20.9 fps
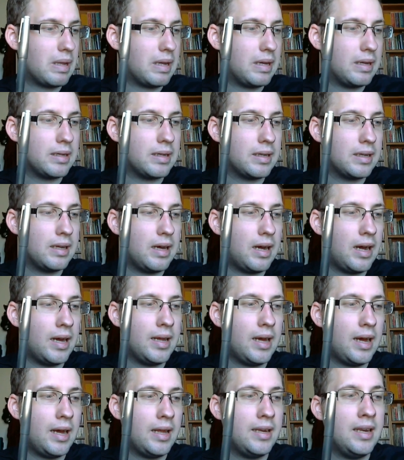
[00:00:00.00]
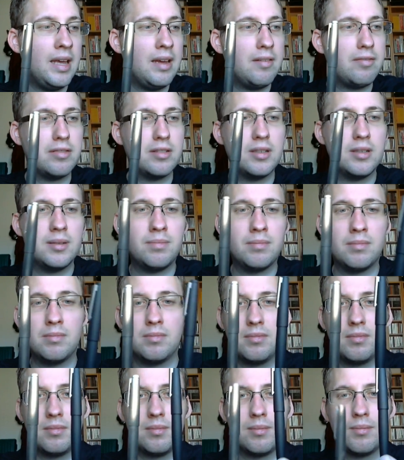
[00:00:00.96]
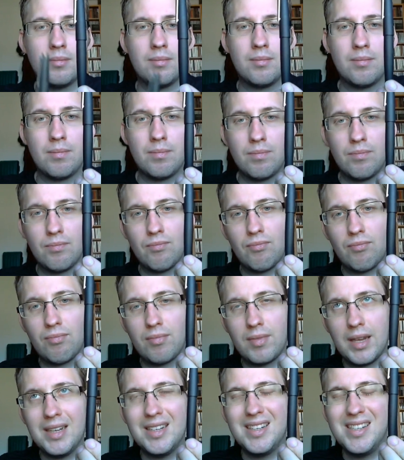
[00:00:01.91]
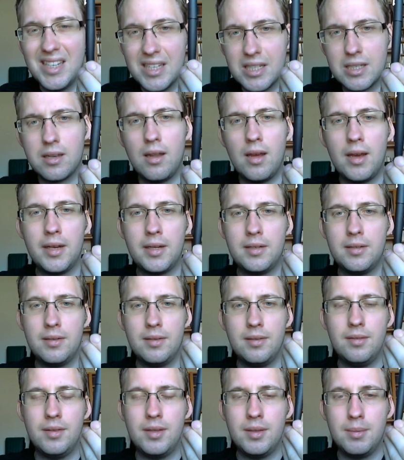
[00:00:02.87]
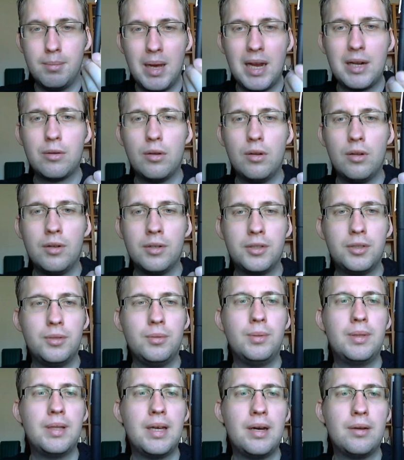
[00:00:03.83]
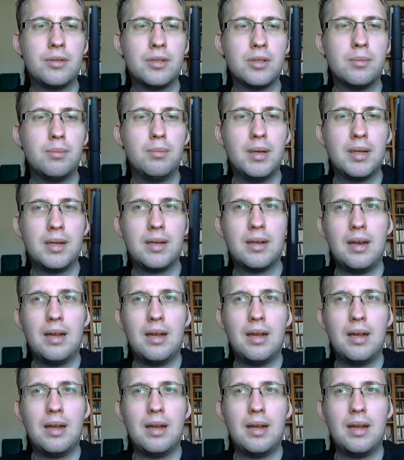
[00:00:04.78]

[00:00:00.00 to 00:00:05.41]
Uh, I, I never disliked the Makrolon 2000, but